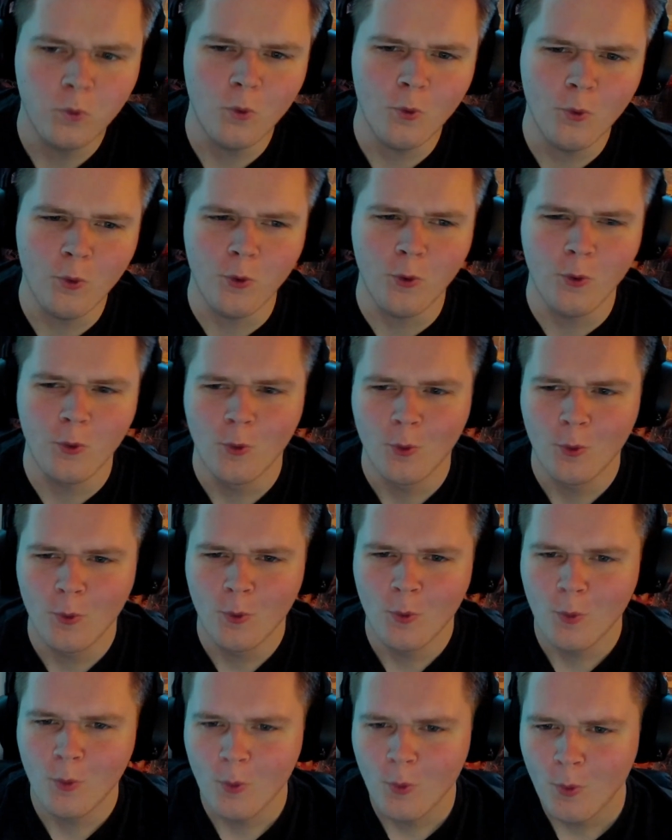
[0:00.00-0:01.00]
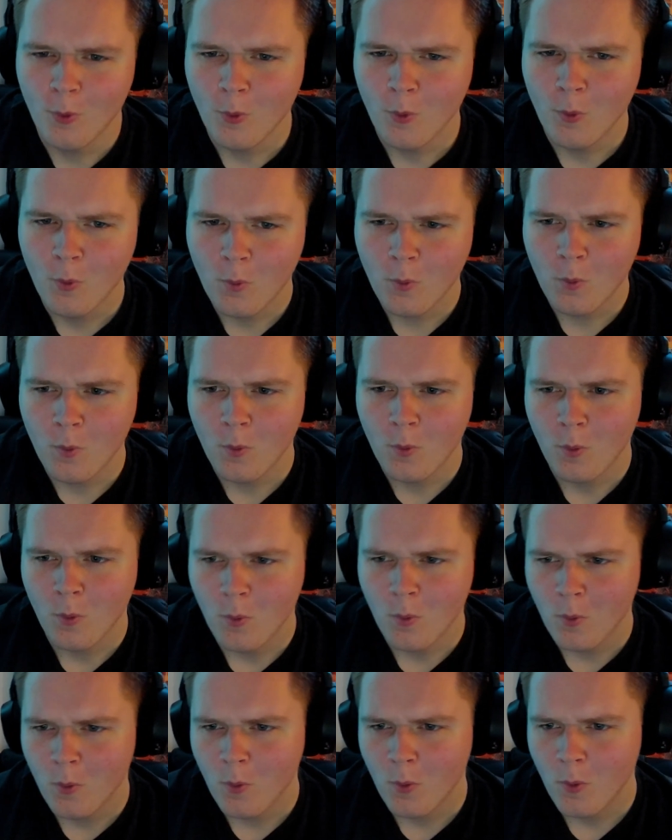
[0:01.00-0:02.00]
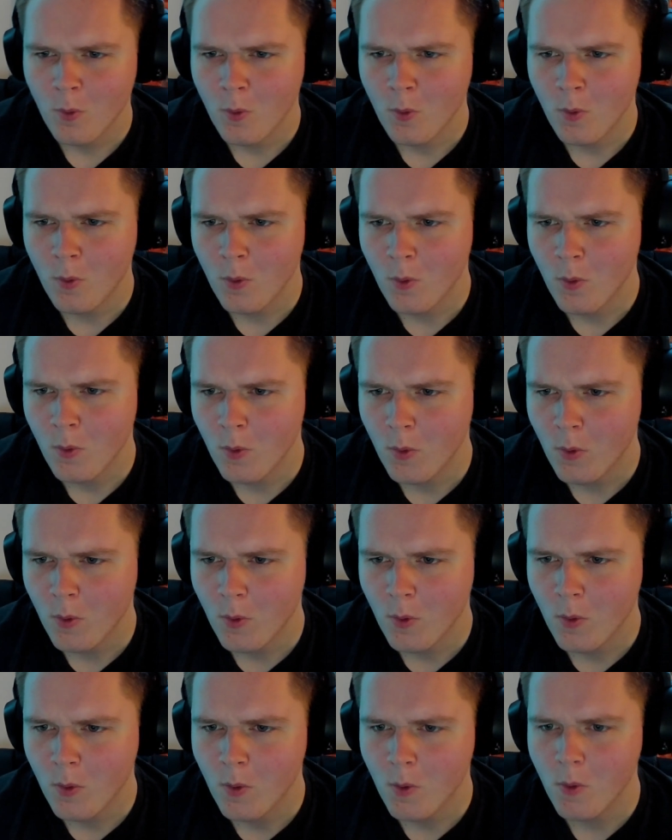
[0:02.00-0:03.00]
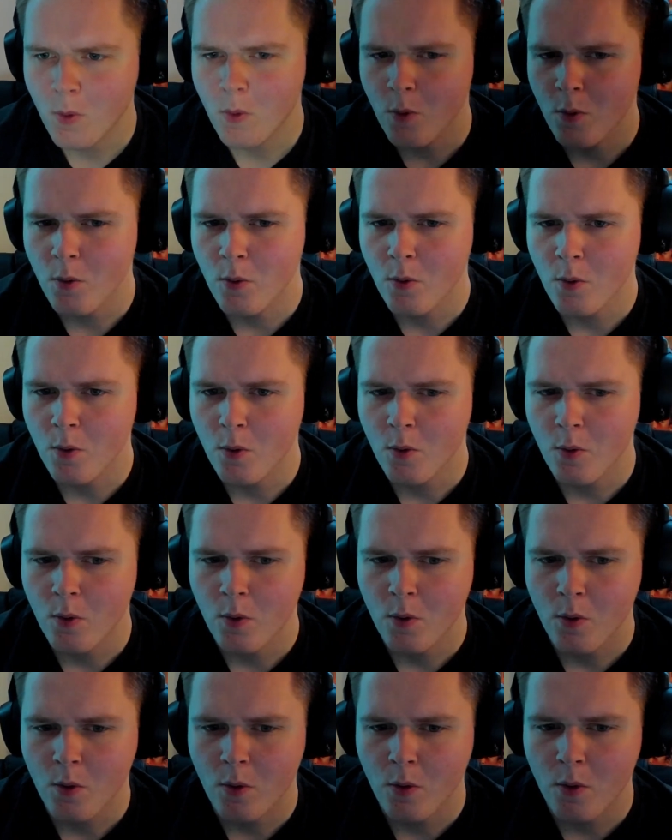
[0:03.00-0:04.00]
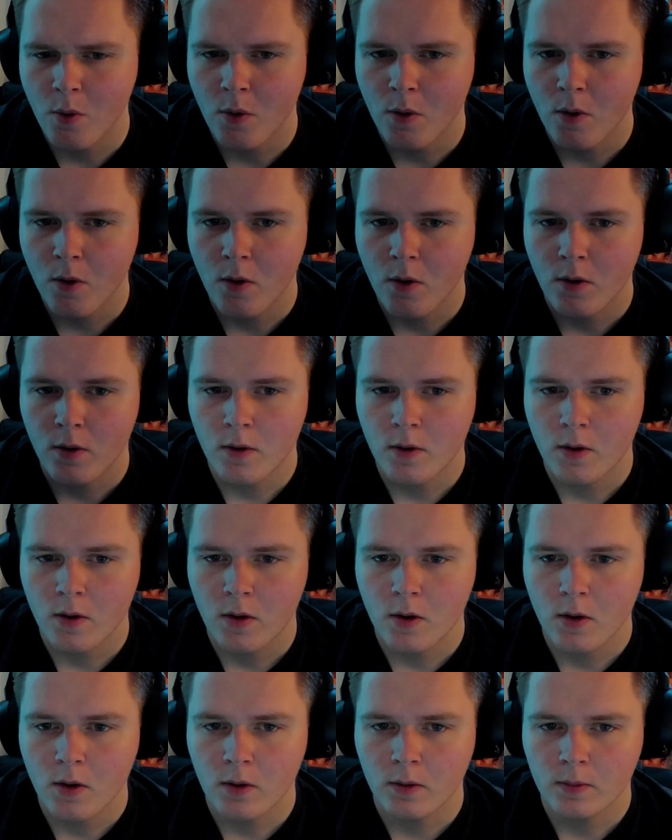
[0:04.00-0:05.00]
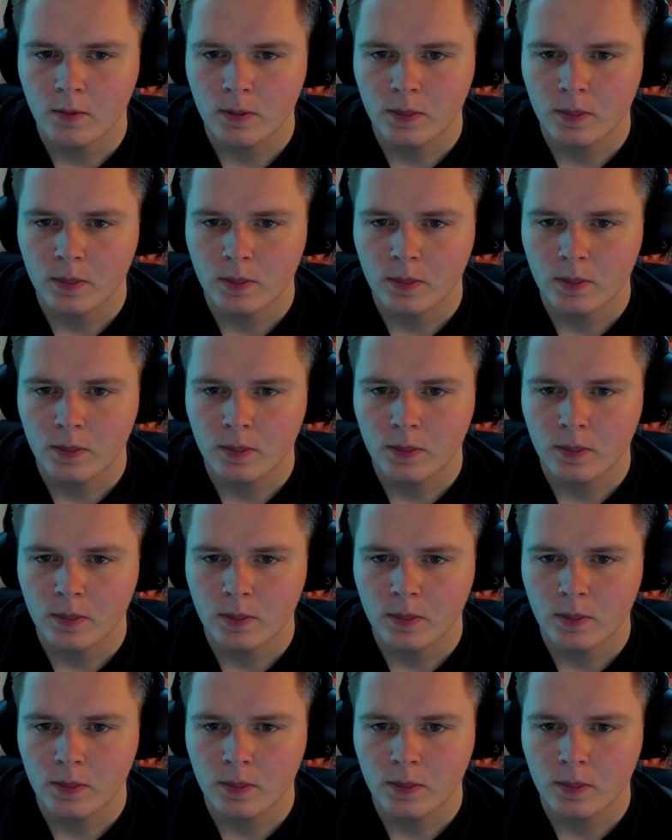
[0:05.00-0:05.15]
Hang on, boy. We're accelerating now. Right.